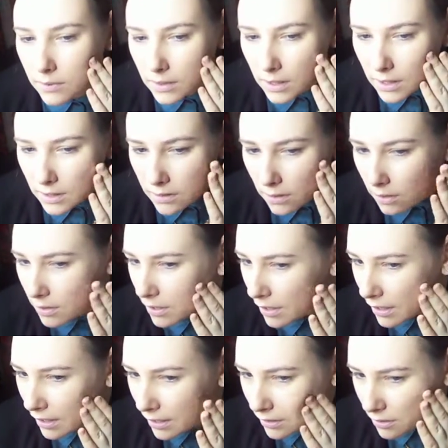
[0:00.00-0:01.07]
and dotting
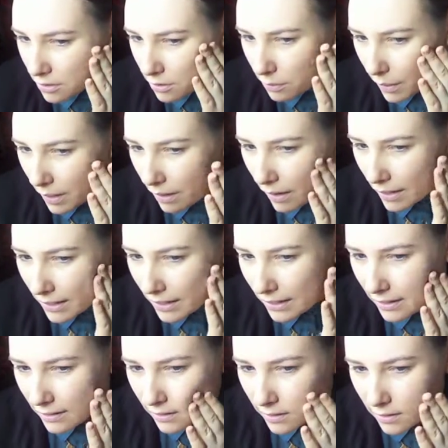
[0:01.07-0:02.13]
it into where I
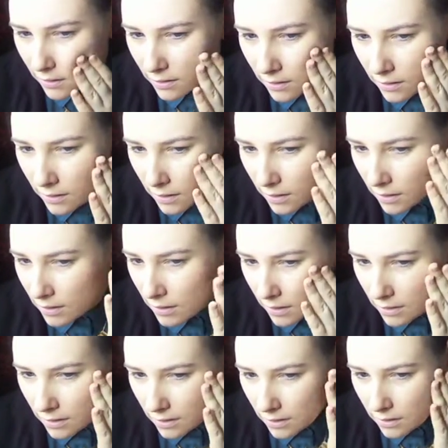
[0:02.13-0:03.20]
need
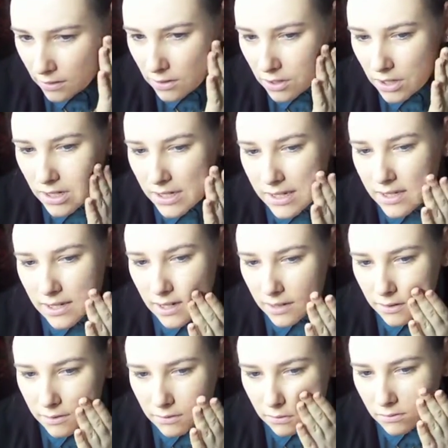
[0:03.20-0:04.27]
to
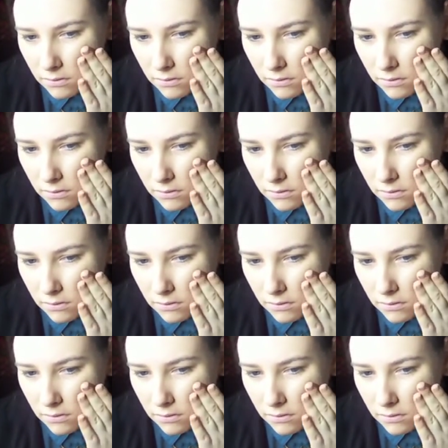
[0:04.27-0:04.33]
conceal.